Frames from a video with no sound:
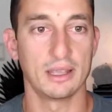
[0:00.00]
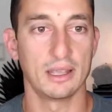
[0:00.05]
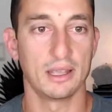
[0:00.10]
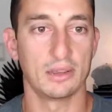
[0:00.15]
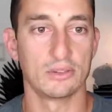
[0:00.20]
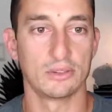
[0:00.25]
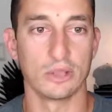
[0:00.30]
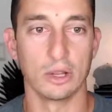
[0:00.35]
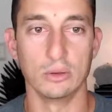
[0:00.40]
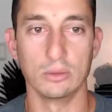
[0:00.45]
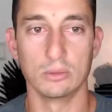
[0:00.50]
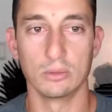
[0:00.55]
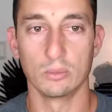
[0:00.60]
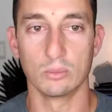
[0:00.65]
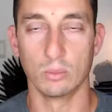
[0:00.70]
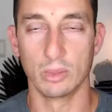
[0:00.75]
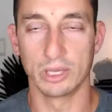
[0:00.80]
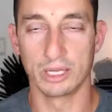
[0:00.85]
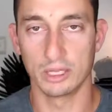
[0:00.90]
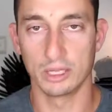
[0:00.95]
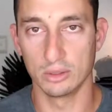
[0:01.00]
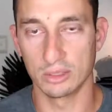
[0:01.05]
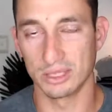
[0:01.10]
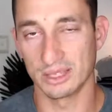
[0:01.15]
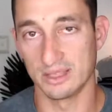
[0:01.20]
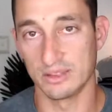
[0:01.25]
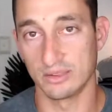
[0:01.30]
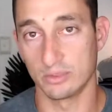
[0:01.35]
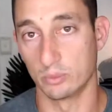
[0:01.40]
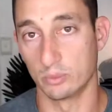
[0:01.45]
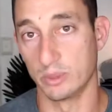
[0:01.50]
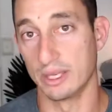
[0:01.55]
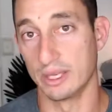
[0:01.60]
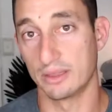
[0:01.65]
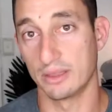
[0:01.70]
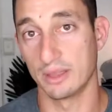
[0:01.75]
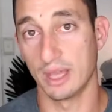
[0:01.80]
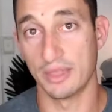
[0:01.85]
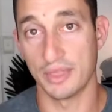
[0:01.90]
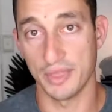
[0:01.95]
So we're going to look at this with
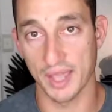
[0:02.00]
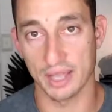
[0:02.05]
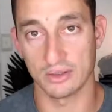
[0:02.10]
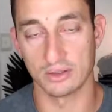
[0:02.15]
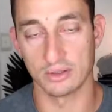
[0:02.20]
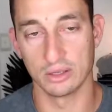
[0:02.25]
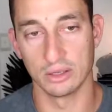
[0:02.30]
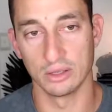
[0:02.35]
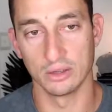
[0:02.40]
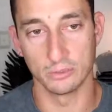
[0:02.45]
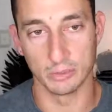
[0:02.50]
$1,000,